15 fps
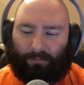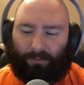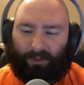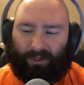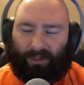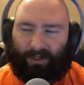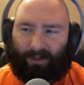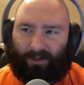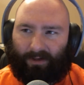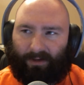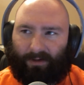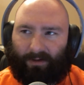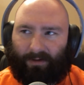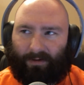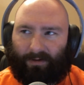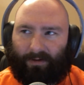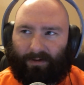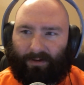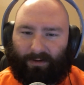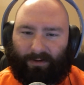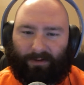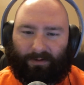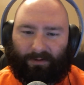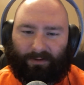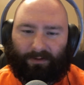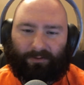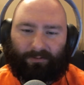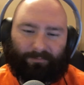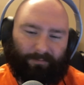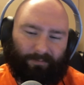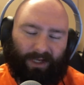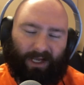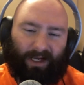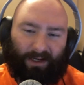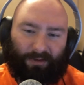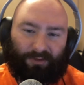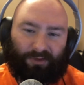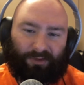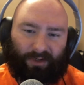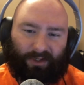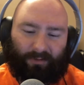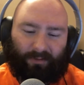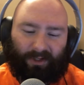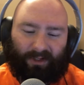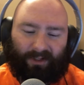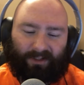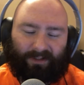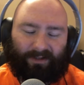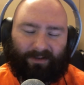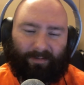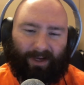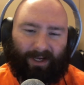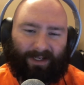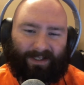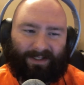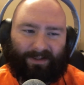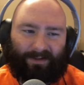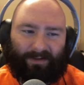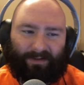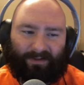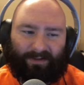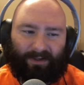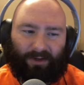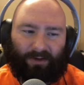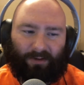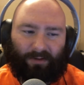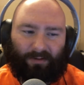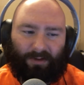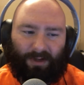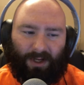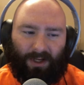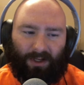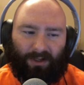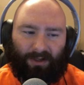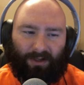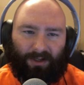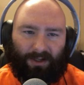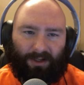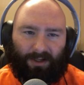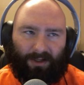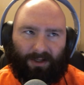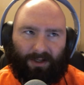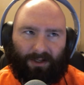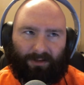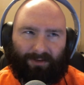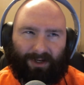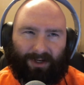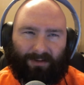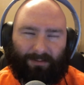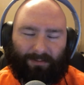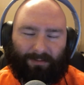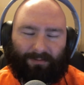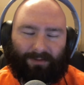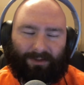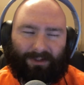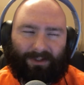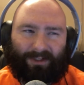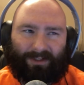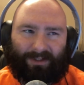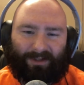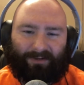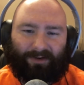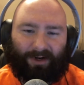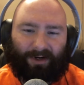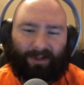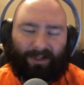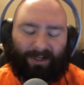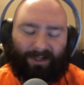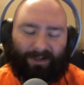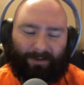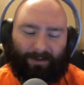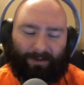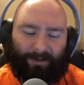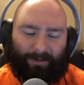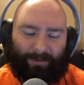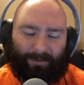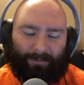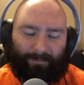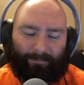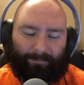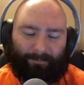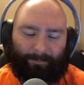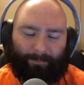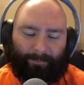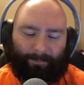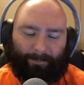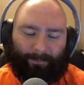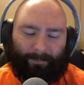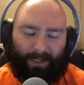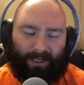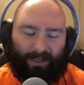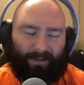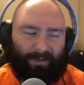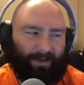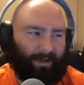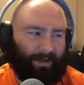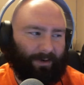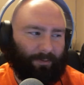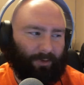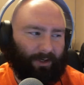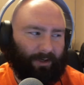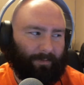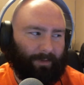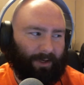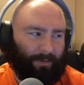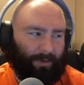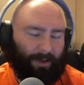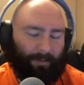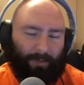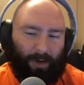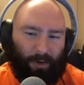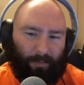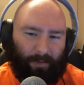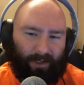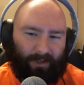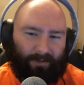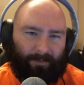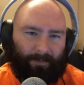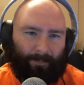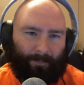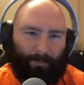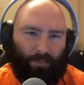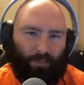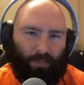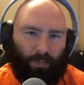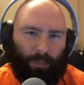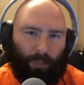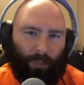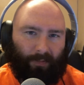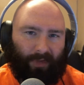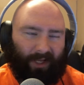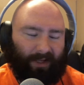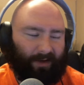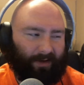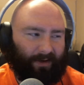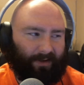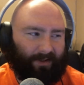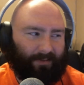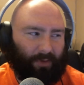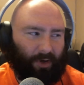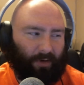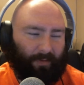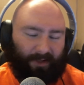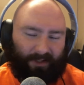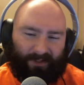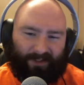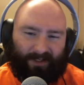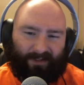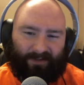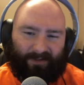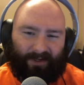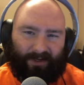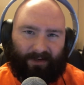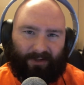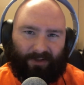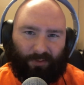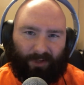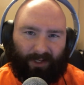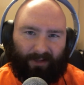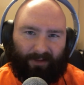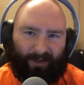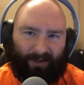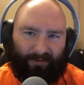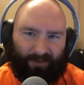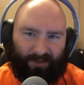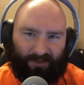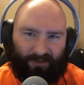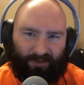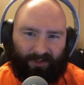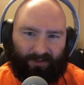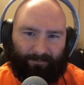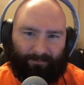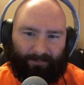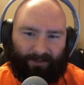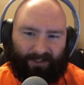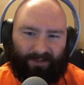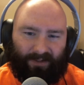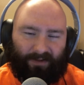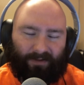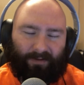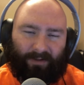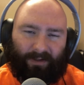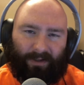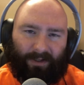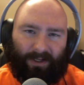and I was trying to play Link to the Past, so I got decently far in that. And then I wanted to make one on Pokemon because Pokemon just has their 20th anniversary this year.